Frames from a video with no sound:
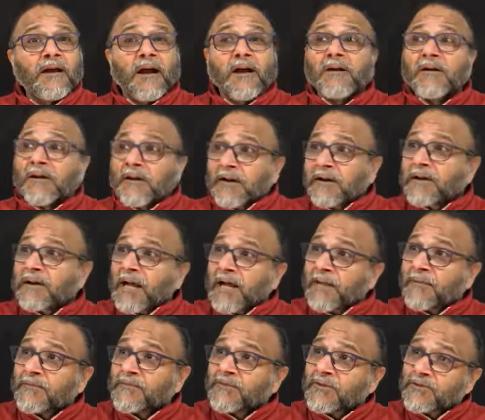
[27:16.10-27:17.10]
Hundred
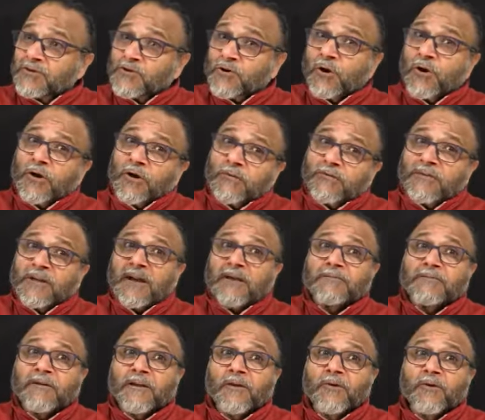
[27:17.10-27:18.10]
times the joy of
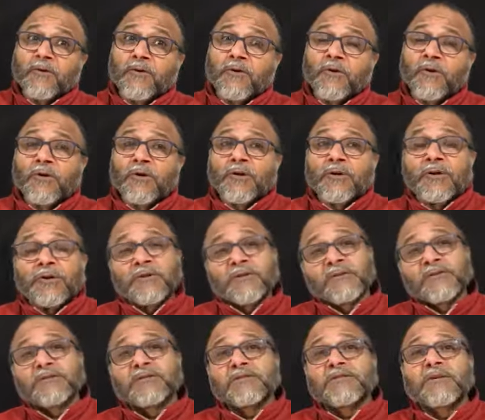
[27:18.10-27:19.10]
that fellow
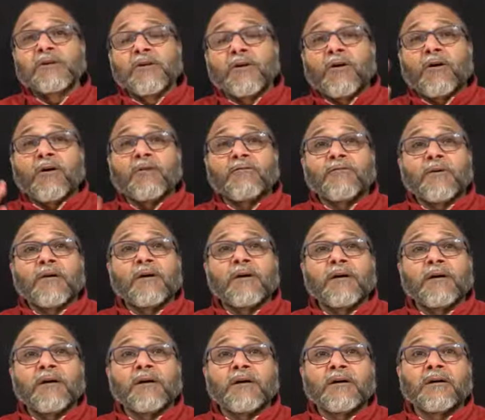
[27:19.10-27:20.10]
is of
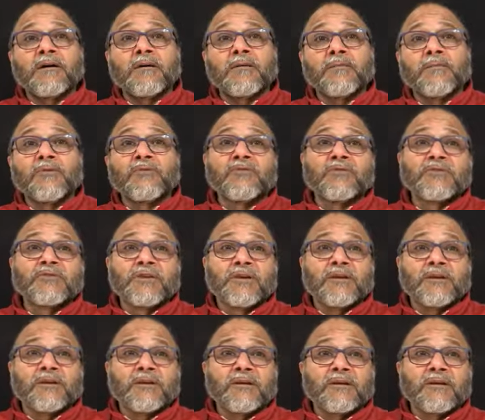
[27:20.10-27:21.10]
a
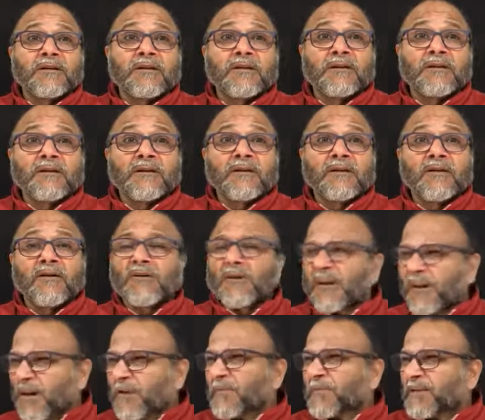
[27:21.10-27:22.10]
musician or
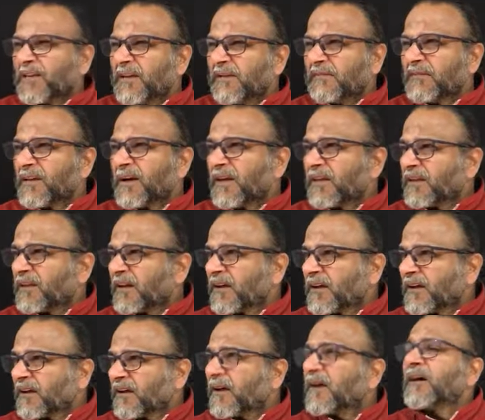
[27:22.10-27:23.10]
karma devata, I
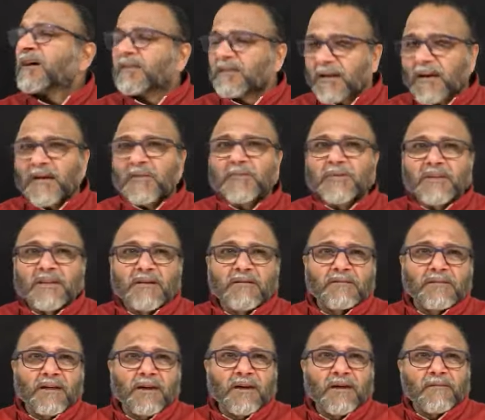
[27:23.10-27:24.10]
think. Karma
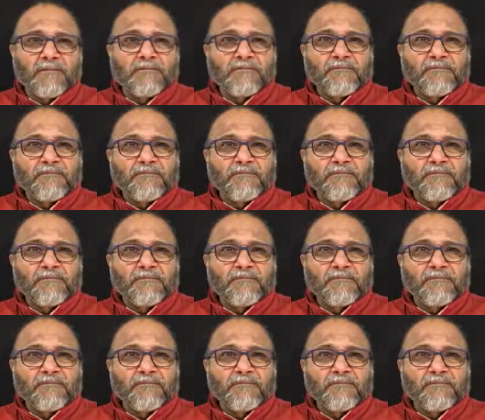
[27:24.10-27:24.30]
devata.